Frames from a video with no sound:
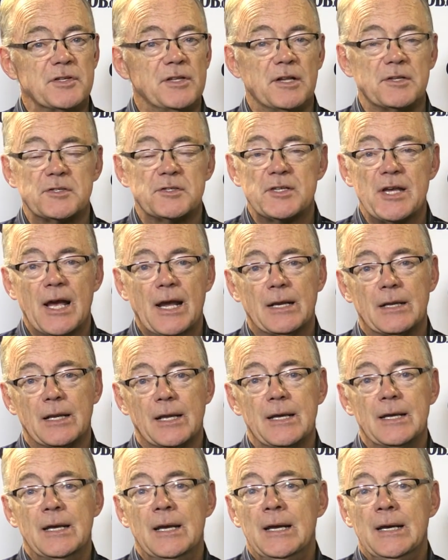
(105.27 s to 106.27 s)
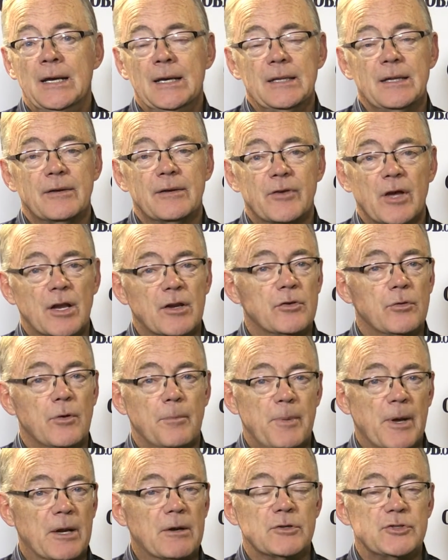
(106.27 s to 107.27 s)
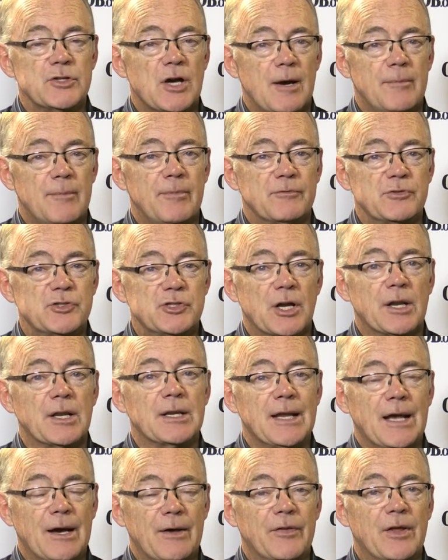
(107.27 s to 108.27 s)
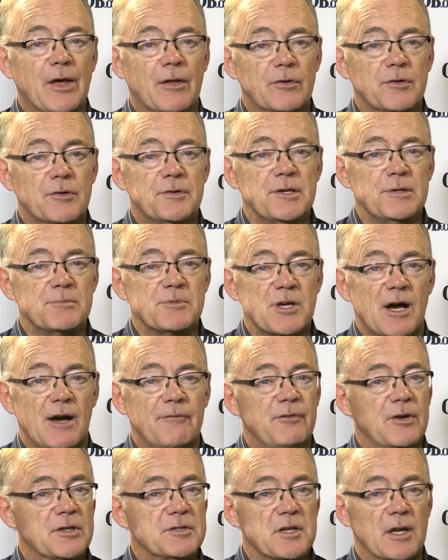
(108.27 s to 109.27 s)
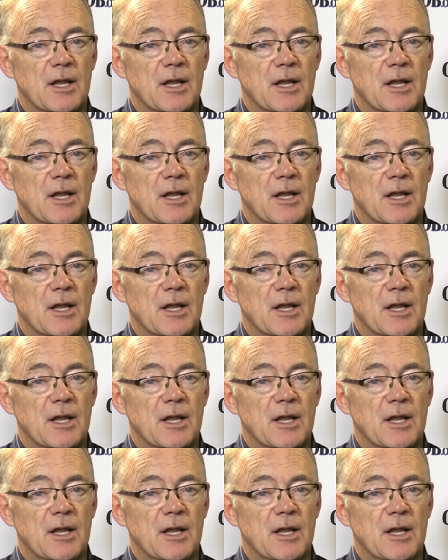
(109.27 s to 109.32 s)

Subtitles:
And then secondly, they've got to do a better job of shutting down the other team's offense.